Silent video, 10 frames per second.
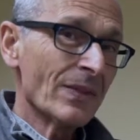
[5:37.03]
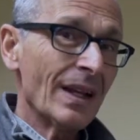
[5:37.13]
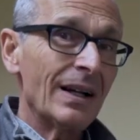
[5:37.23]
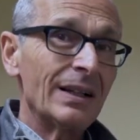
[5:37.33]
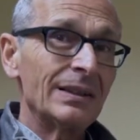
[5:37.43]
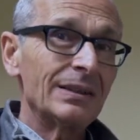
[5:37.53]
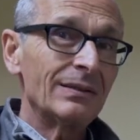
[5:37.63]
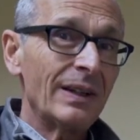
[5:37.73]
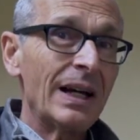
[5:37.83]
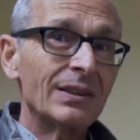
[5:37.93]
In
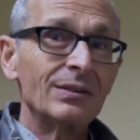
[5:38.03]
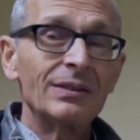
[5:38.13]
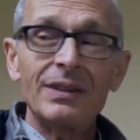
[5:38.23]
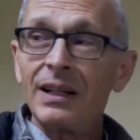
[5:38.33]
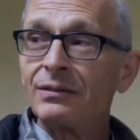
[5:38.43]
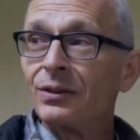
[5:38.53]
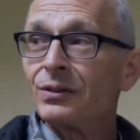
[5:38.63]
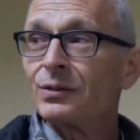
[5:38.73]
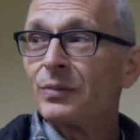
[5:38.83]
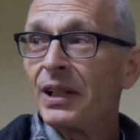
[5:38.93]
fact, we've had
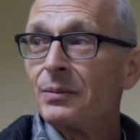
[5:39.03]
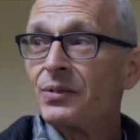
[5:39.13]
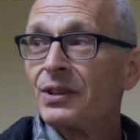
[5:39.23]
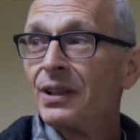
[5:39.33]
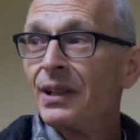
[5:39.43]
frozen pipes.